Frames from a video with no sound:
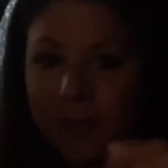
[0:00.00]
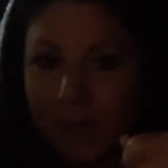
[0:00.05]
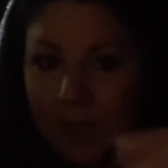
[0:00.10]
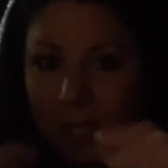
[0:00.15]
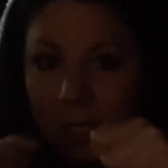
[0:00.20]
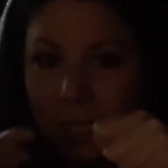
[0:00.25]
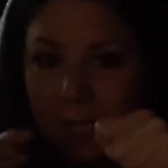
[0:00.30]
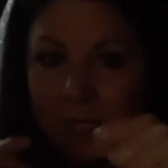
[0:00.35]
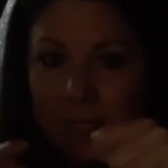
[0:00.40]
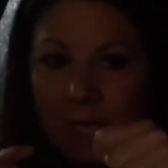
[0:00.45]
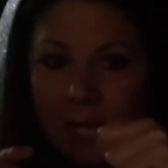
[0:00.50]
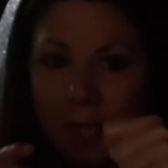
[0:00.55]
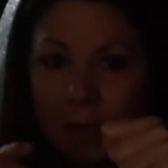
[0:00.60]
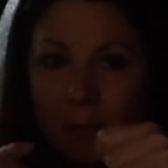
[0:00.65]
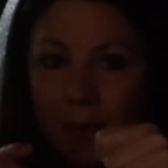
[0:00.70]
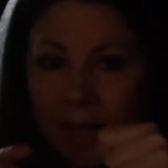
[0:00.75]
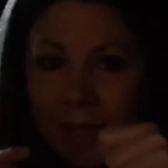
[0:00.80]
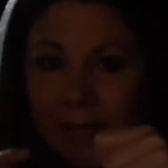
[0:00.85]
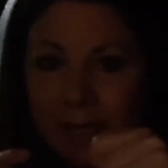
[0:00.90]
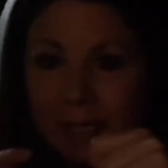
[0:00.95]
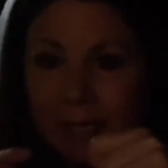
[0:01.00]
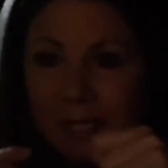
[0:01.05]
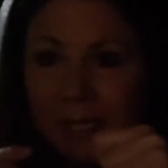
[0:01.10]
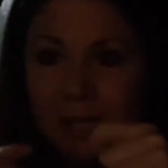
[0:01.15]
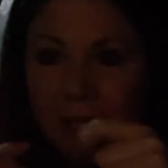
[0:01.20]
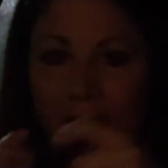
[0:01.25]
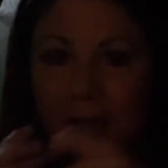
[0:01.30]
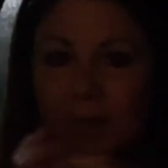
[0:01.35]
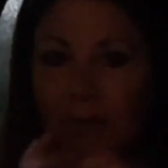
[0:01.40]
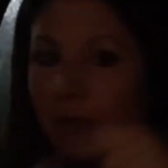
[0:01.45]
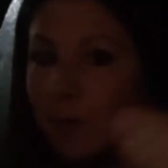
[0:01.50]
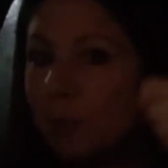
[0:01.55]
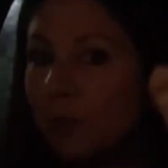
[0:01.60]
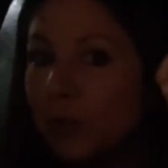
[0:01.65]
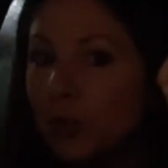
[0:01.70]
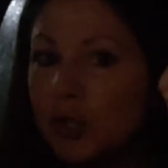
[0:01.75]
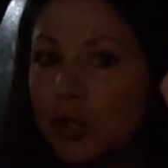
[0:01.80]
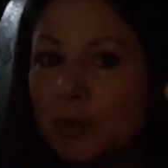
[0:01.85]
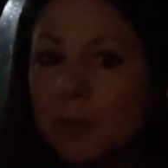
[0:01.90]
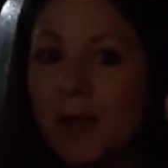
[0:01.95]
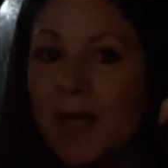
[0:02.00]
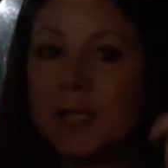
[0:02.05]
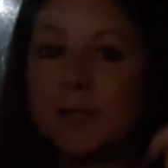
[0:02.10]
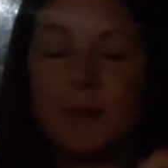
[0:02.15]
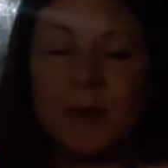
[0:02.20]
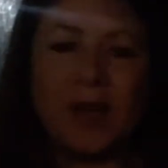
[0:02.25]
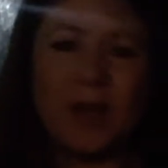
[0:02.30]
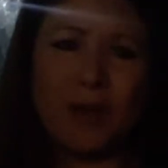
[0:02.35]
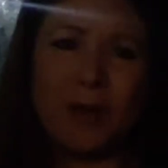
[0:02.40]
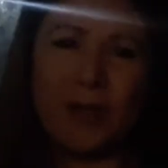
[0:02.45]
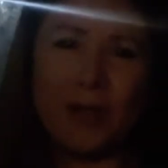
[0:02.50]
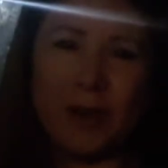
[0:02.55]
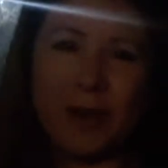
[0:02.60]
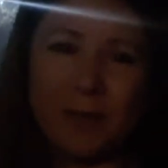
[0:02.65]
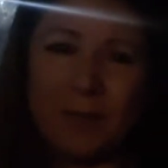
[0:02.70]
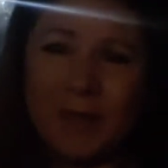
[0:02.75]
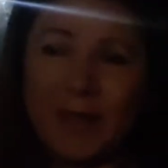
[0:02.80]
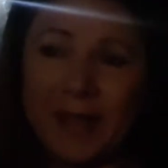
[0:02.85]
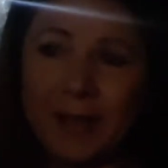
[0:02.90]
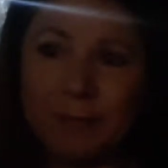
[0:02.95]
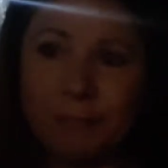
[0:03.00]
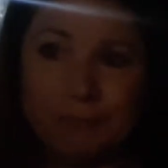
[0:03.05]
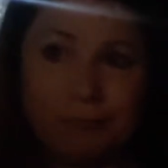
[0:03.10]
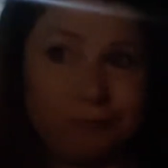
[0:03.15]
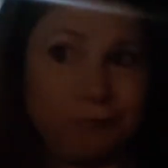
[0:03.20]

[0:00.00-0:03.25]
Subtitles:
and then take a bite and eat and then put your mask back on. I'm like,